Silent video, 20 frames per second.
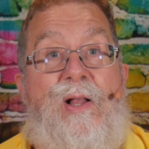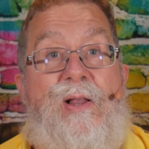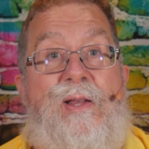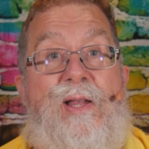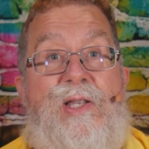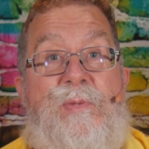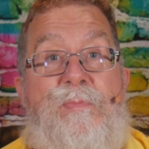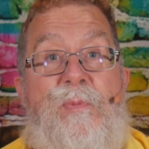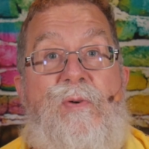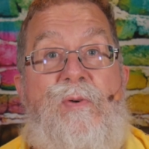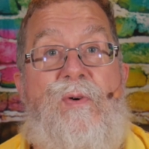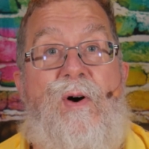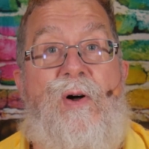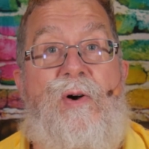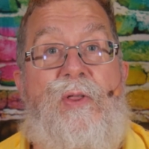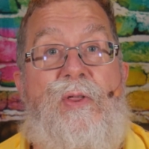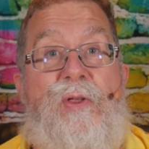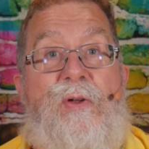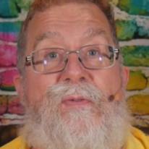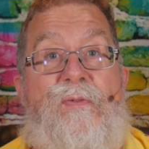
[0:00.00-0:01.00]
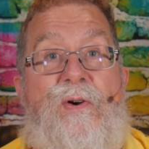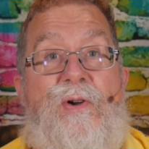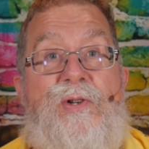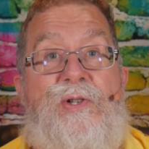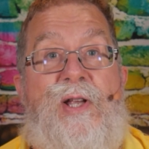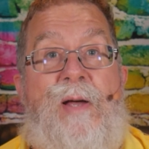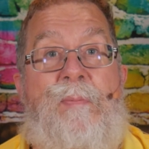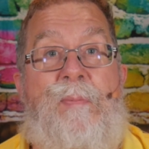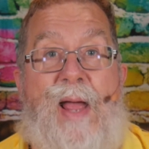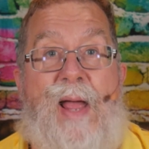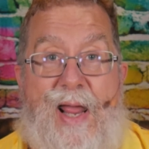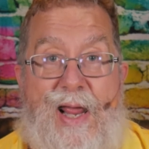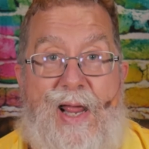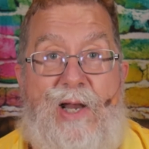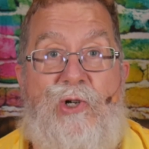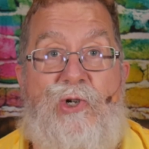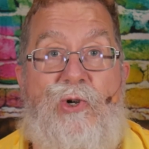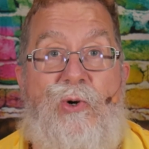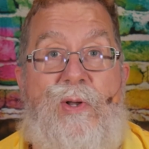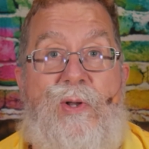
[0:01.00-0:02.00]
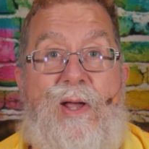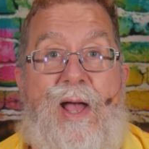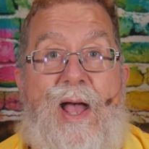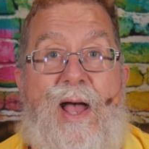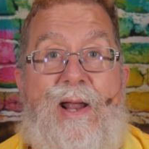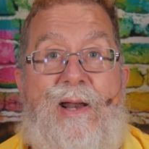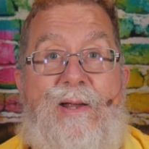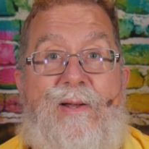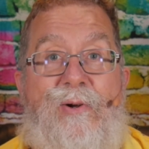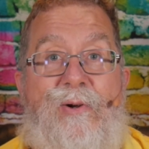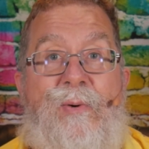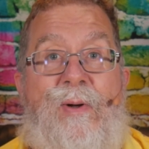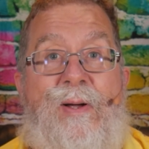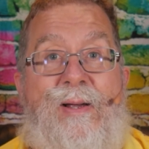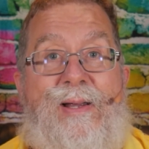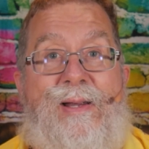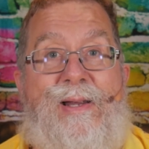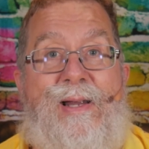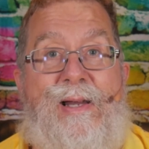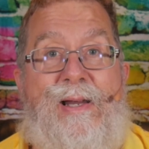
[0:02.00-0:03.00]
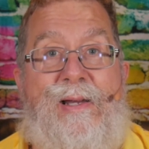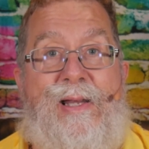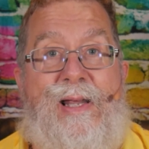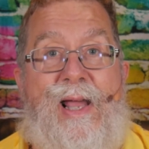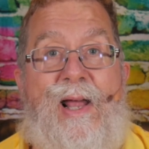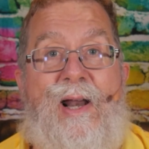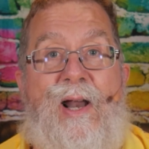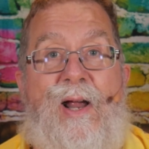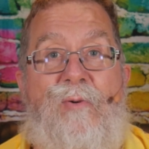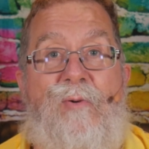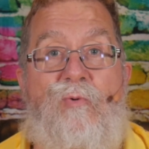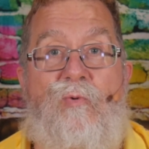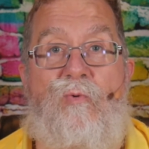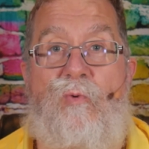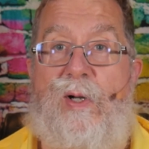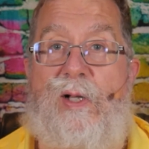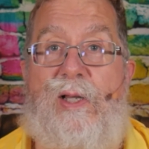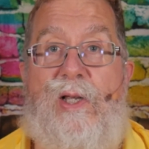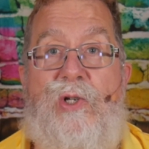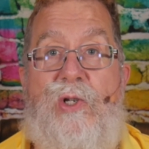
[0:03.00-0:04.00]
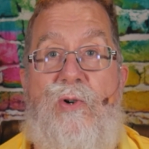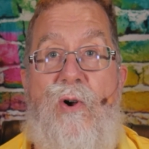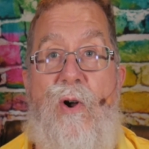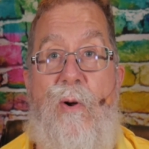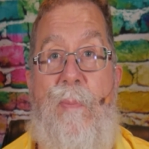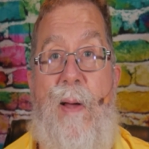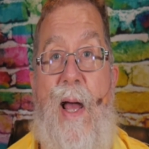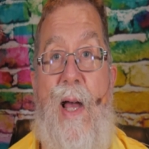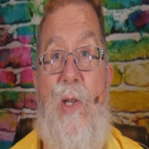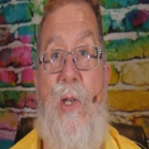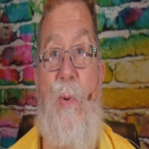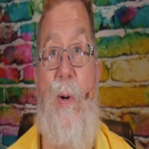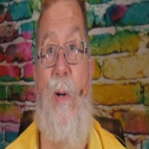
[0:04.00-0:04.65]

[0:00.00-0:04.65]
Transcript: Let's move on to the first step and show you how to get a really strong password.